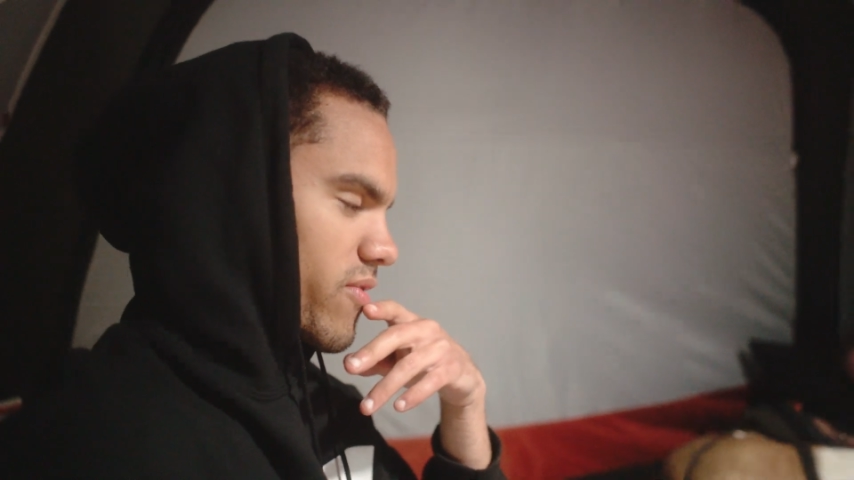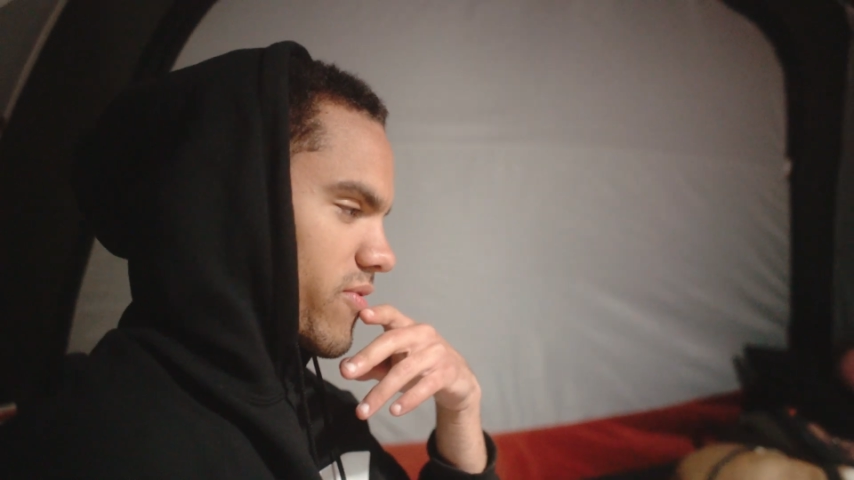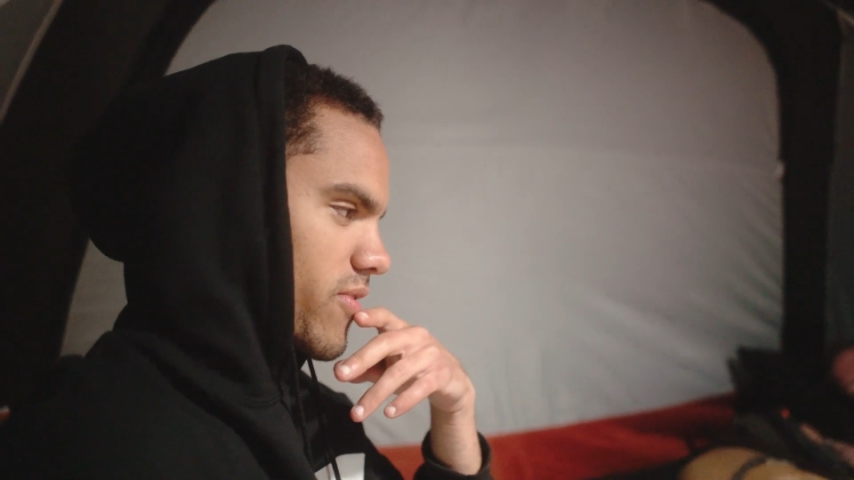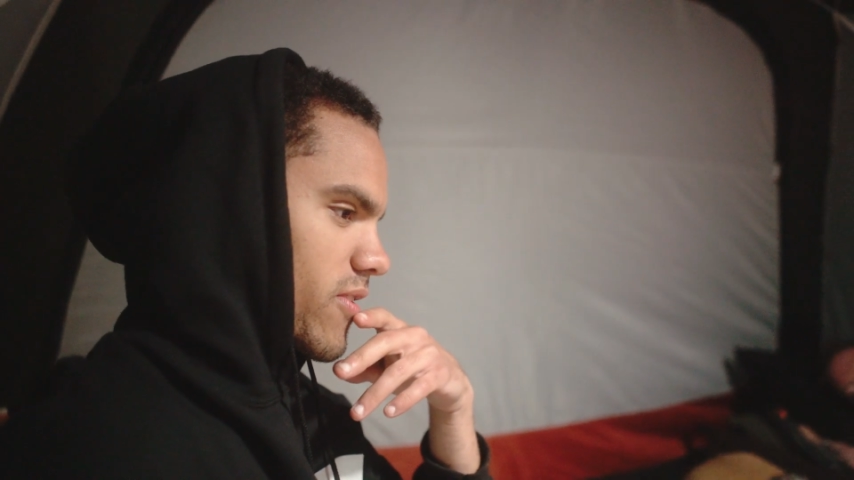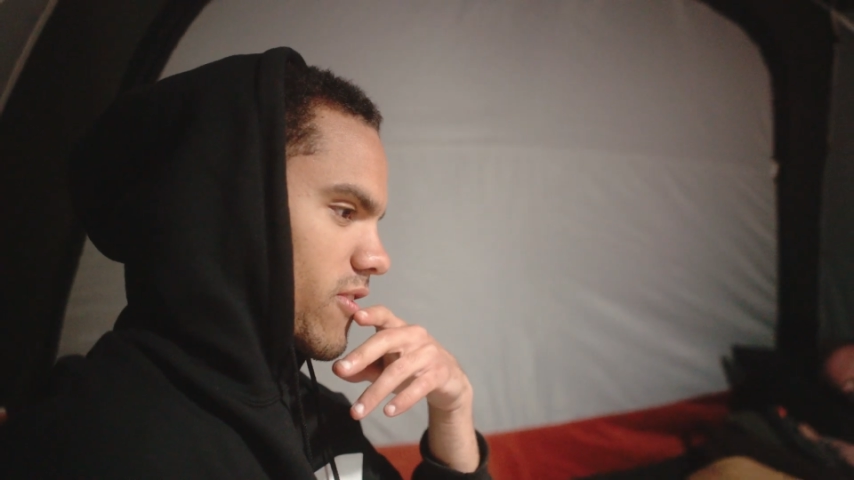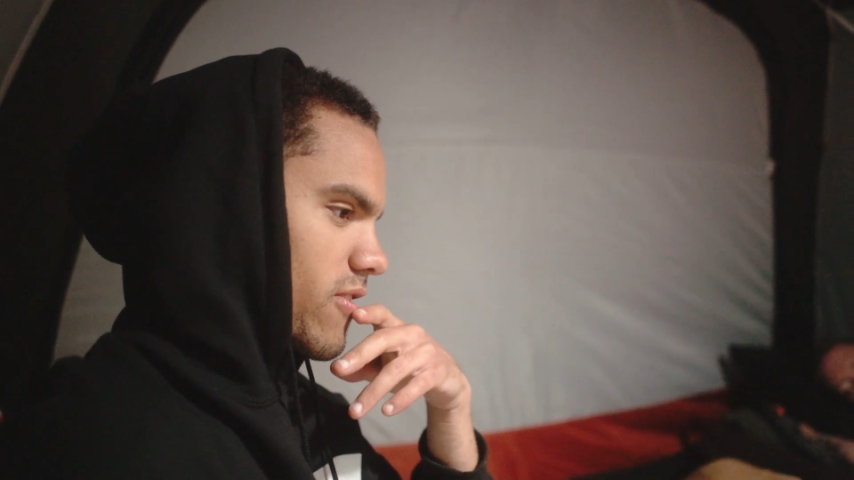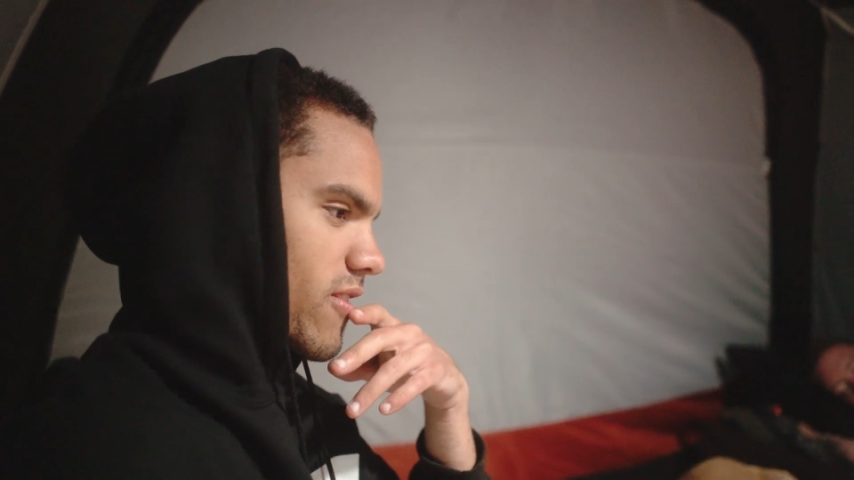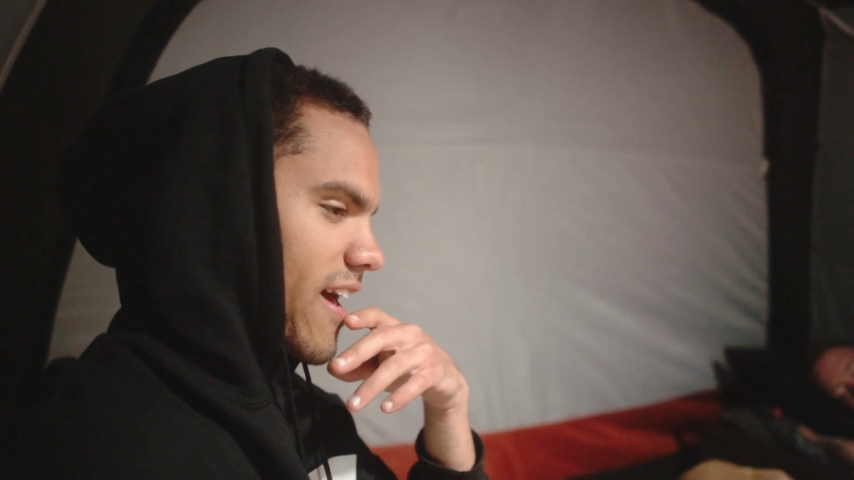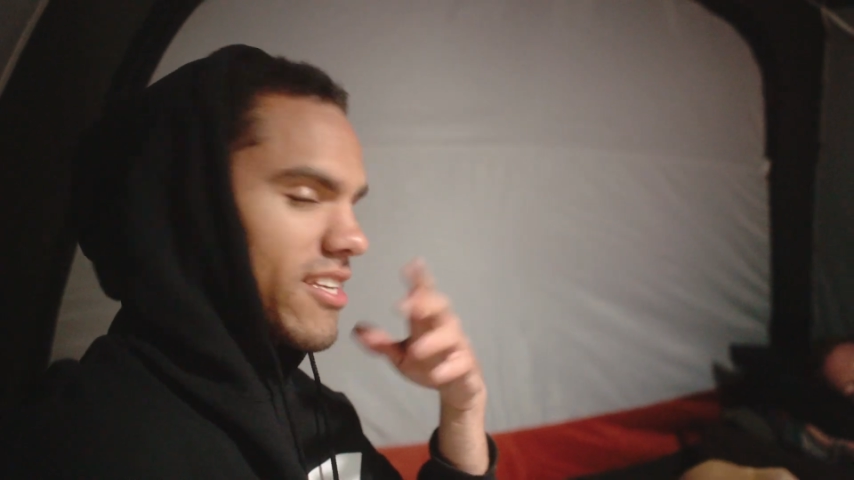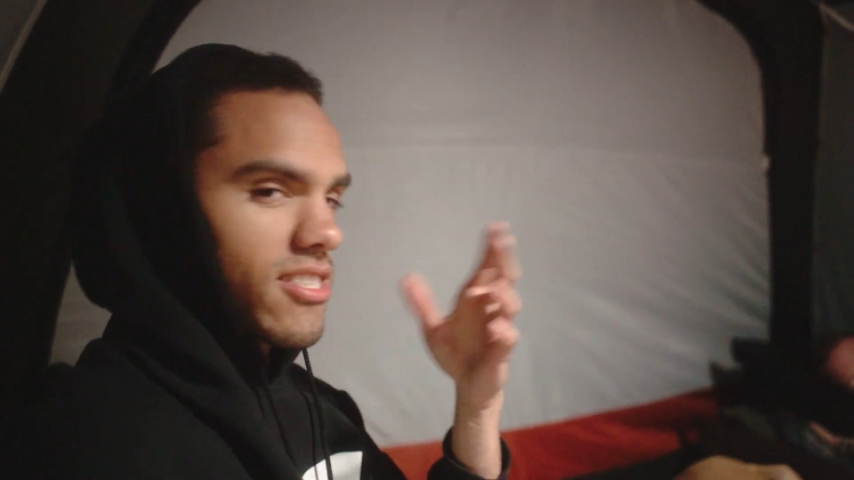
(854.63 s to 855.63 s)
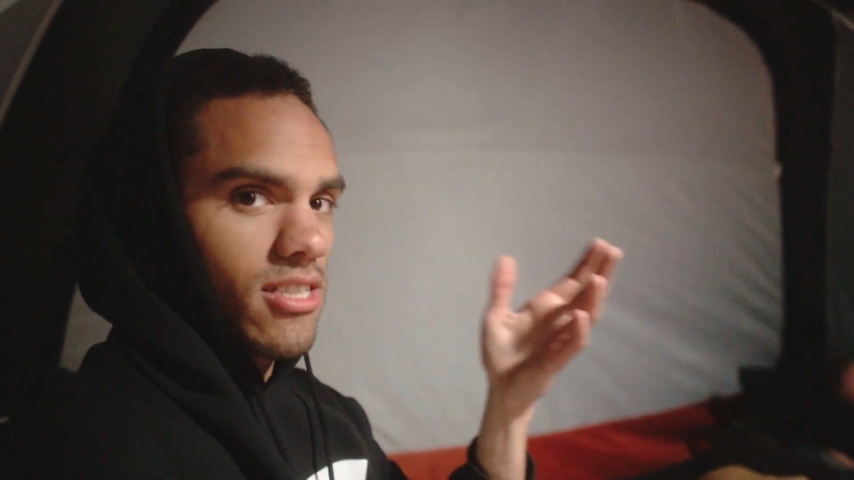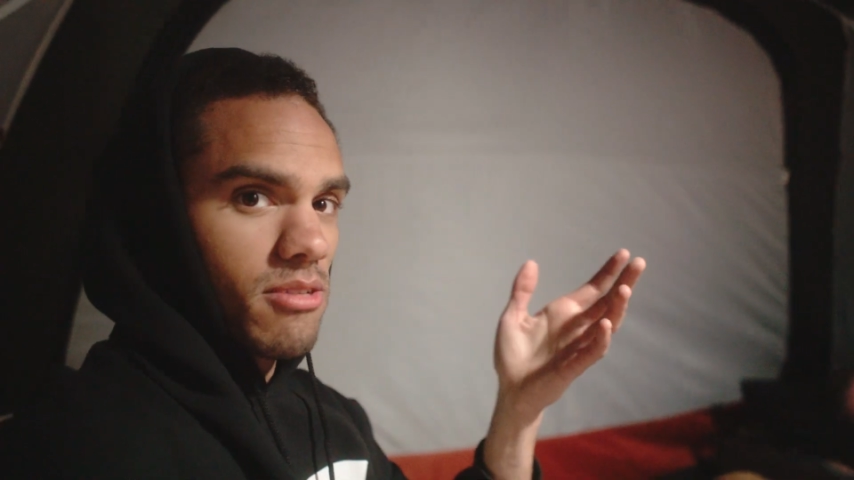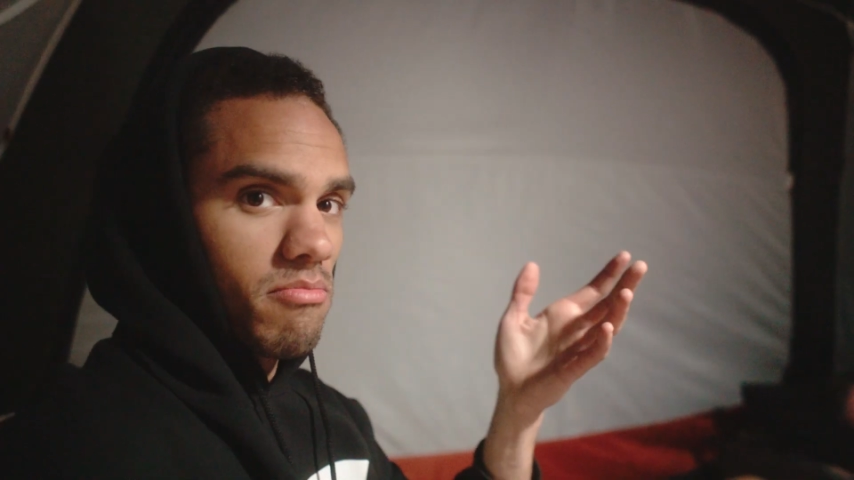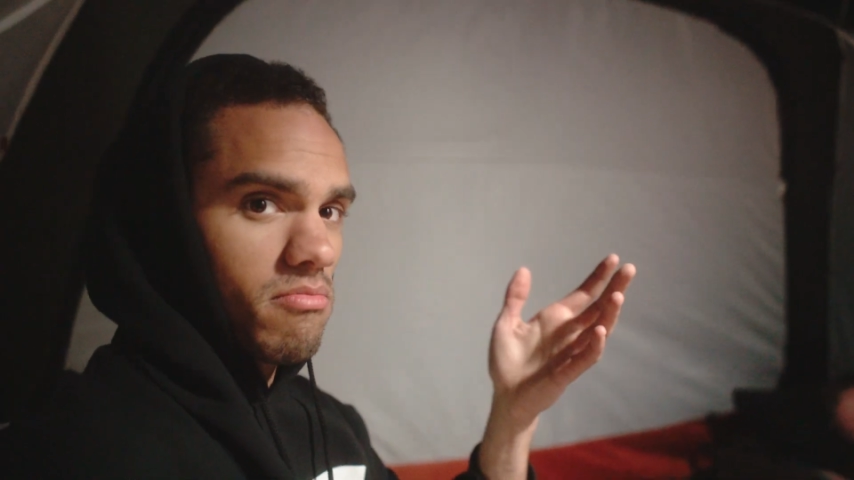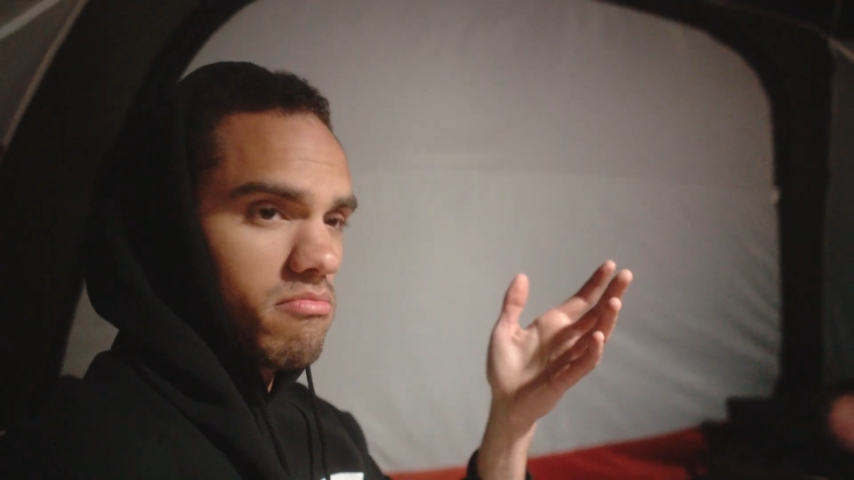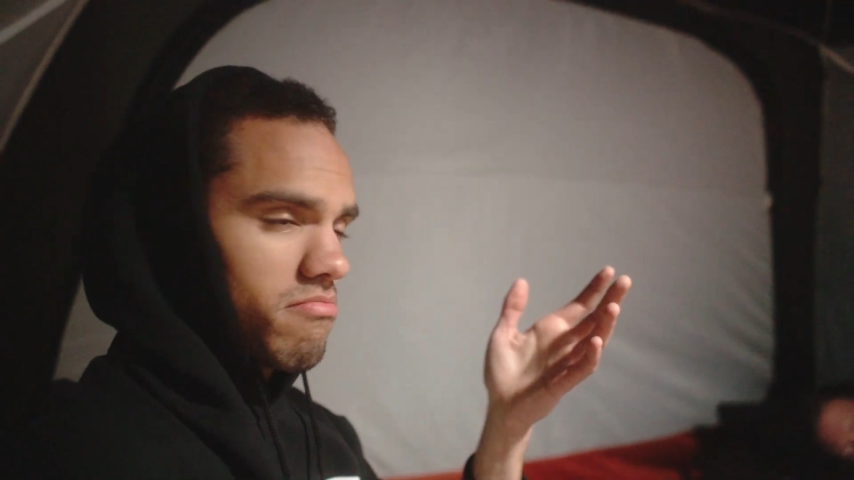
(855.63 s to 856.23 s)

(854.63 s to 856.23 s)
of lack of sleep.